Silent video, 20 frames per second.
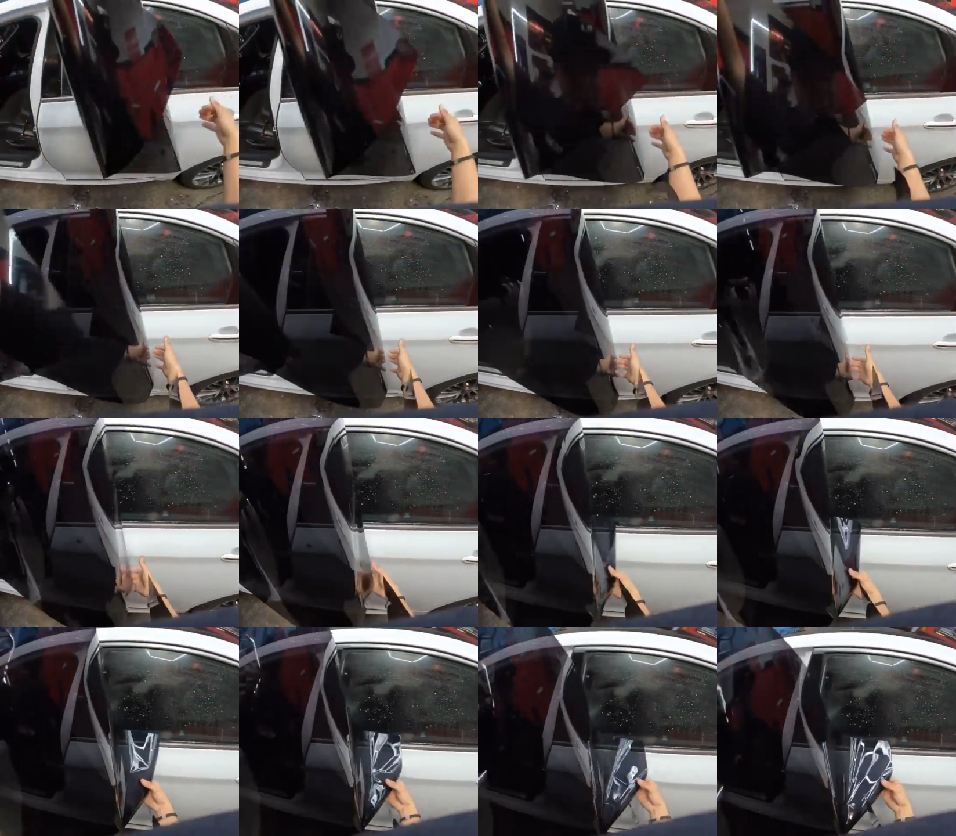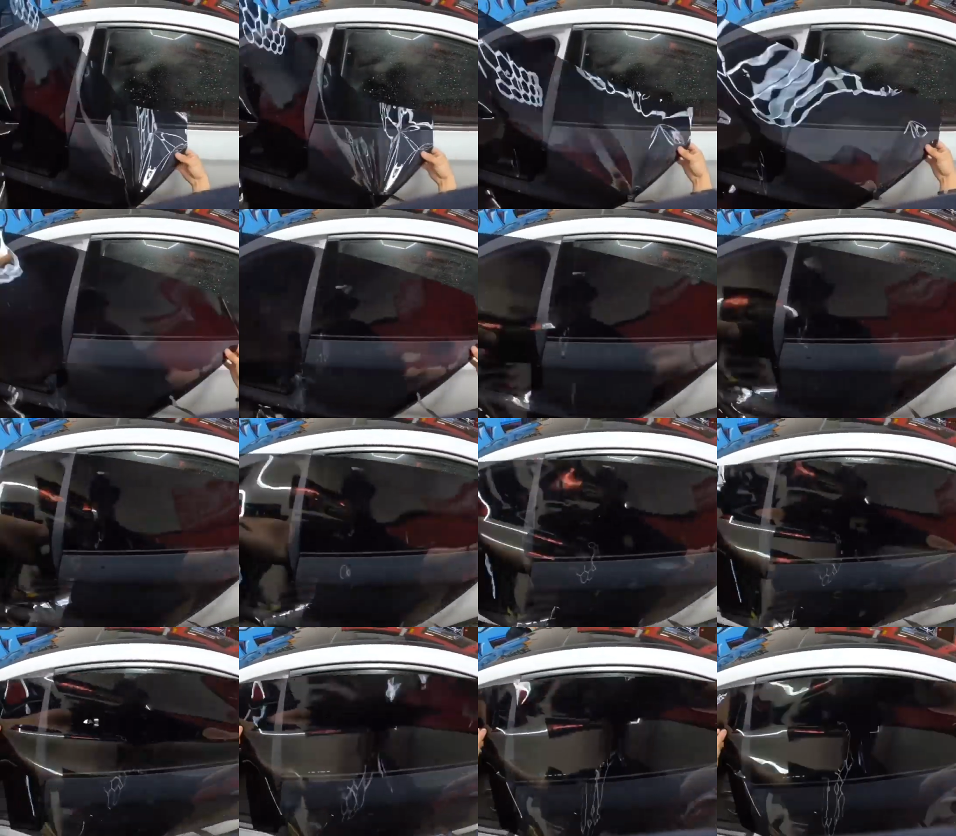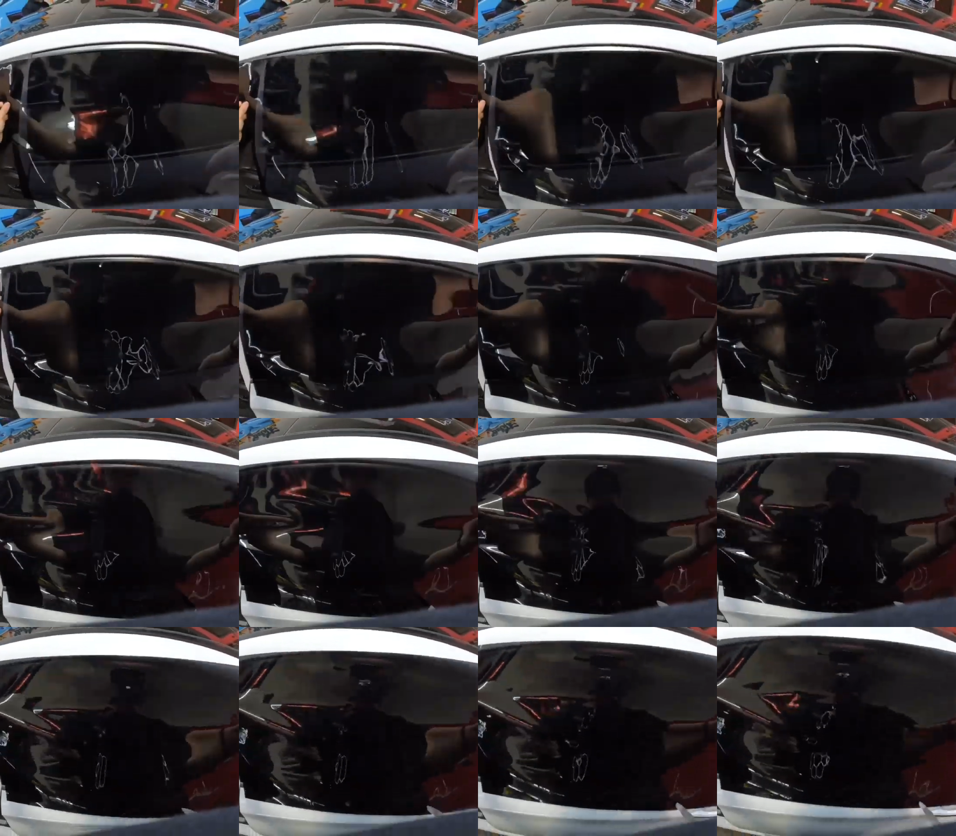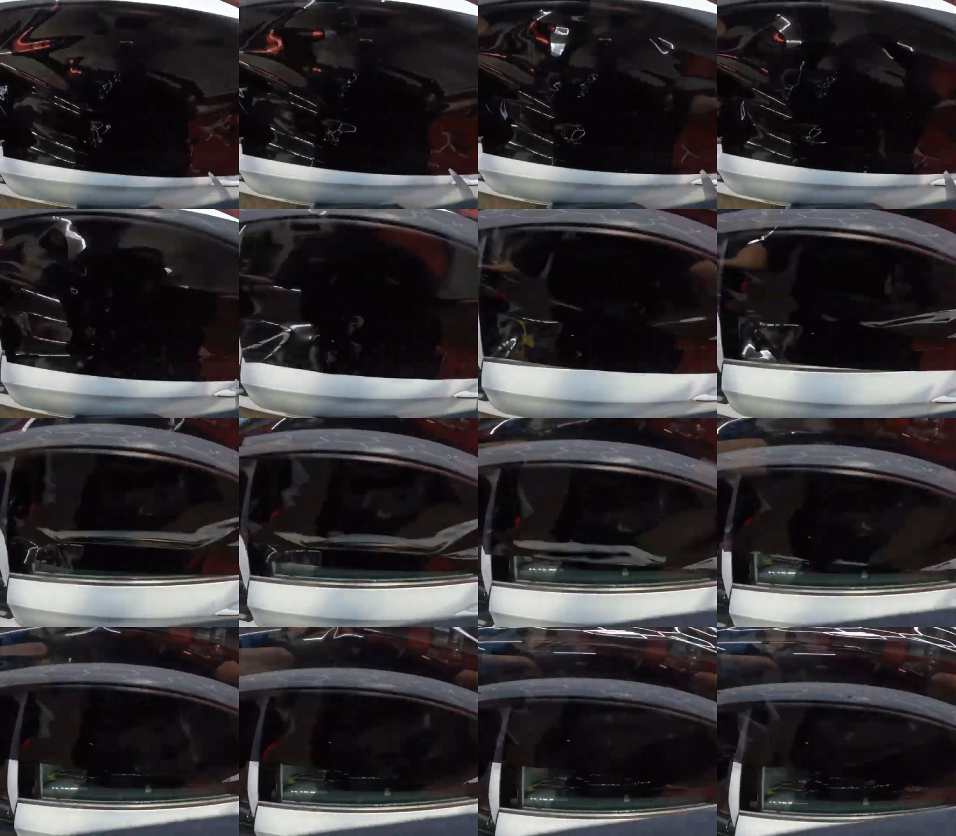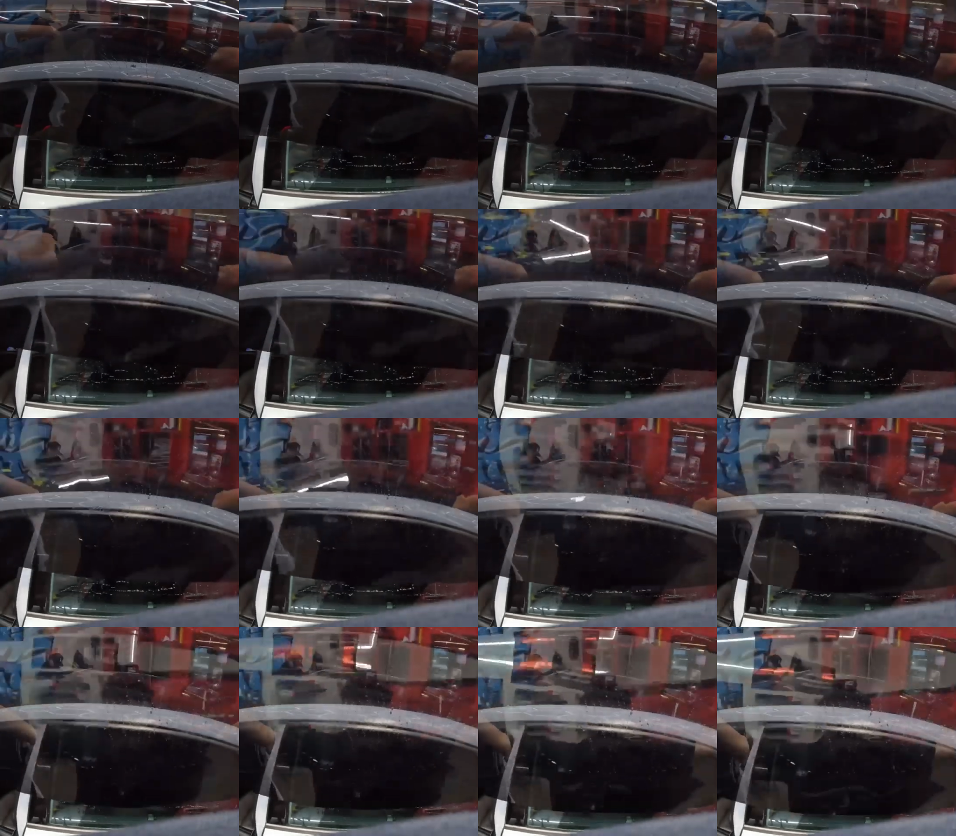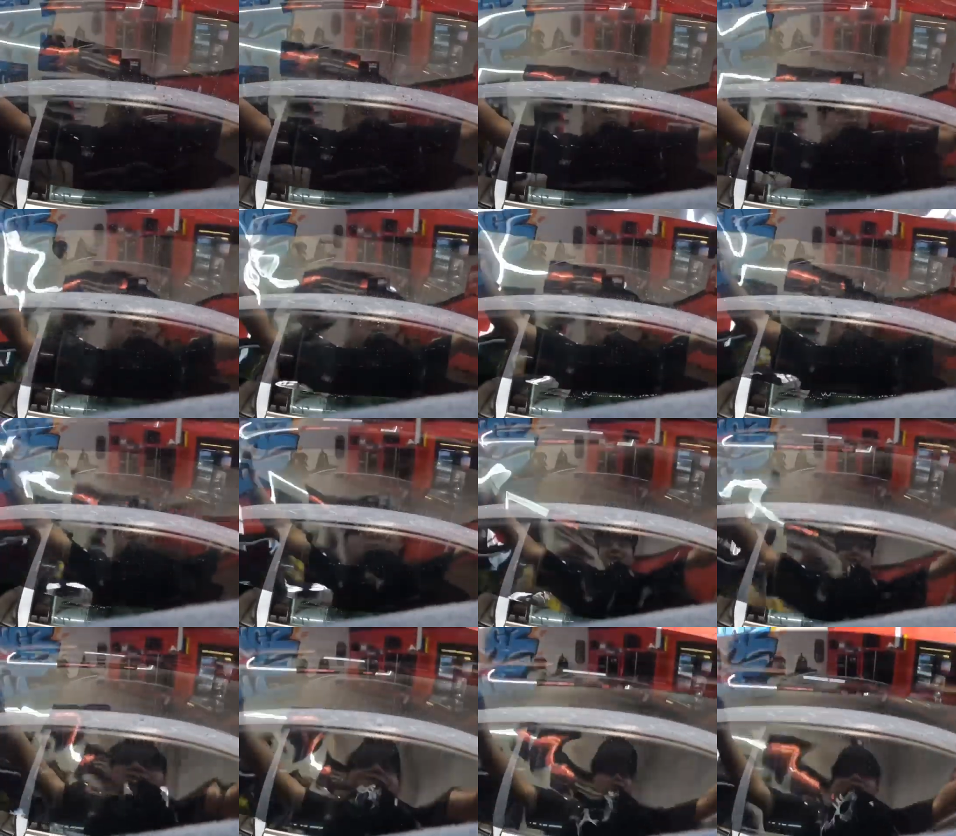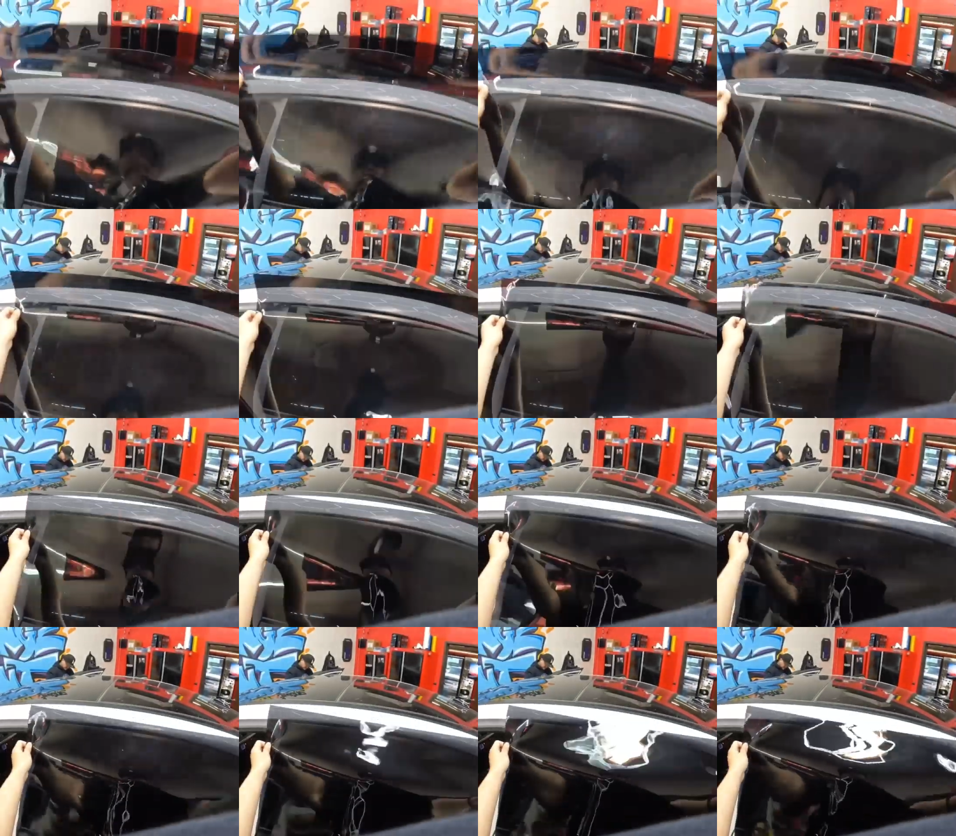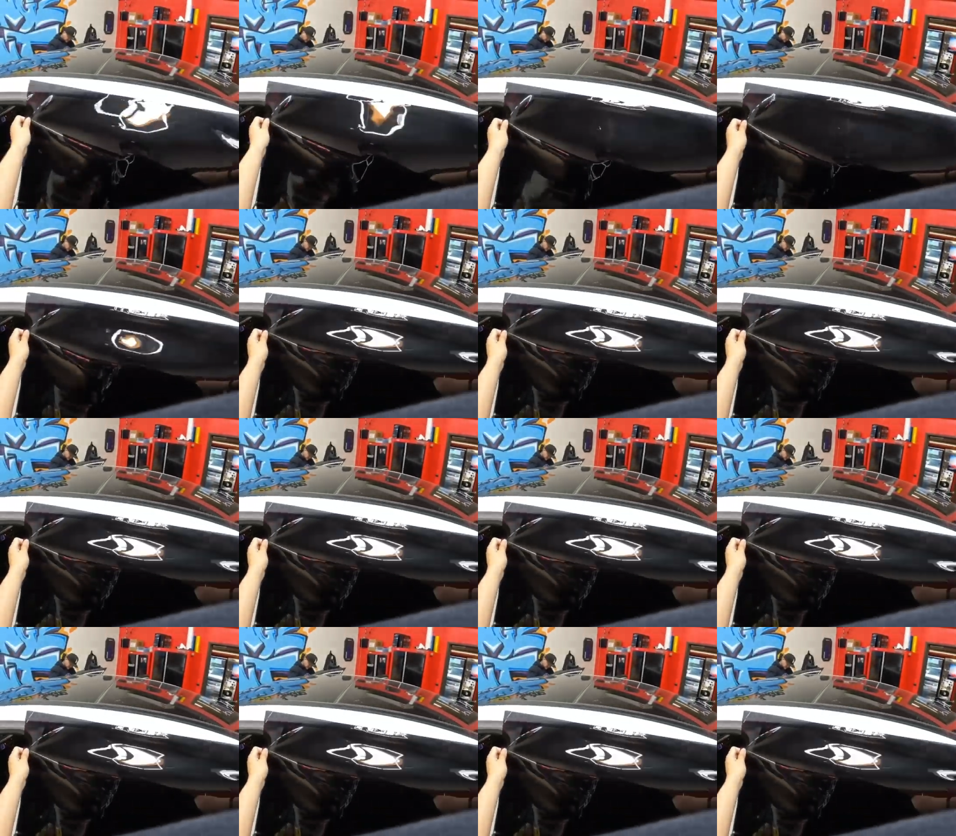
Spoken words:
Nobody's mouth can be seen.